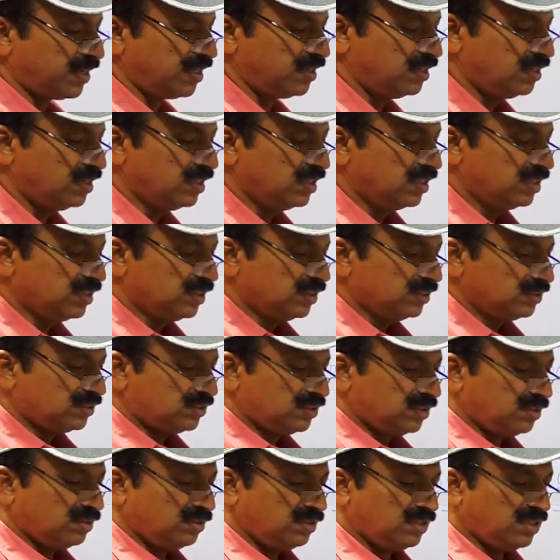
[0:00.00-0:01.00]
happened.
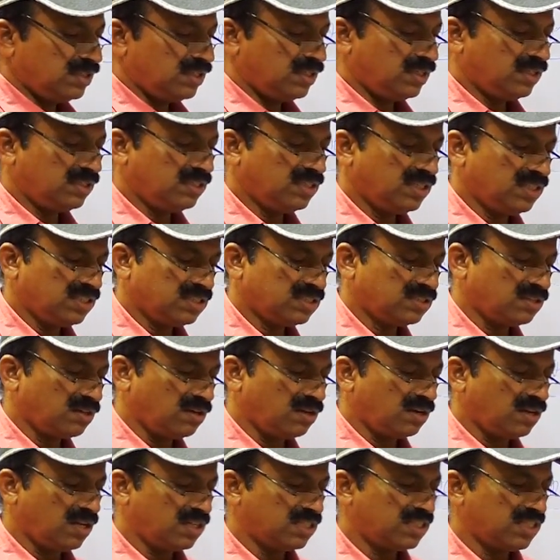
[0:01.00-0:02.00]
So yeah, the
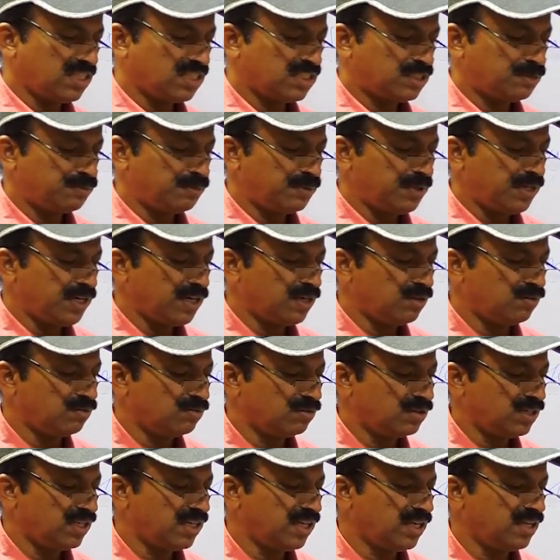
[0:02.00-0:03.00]
salarjung's
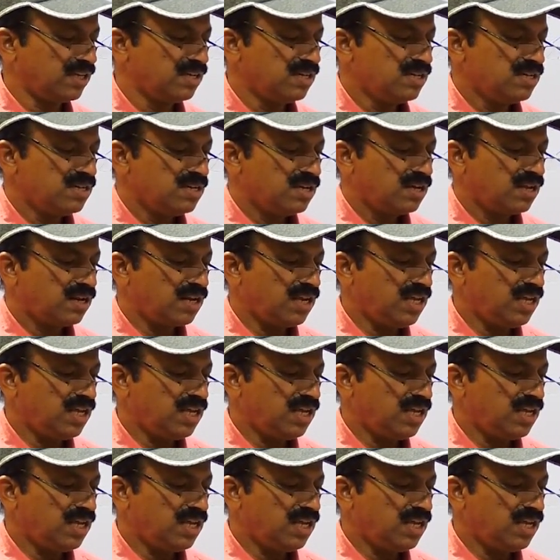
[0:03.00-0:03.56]
period only,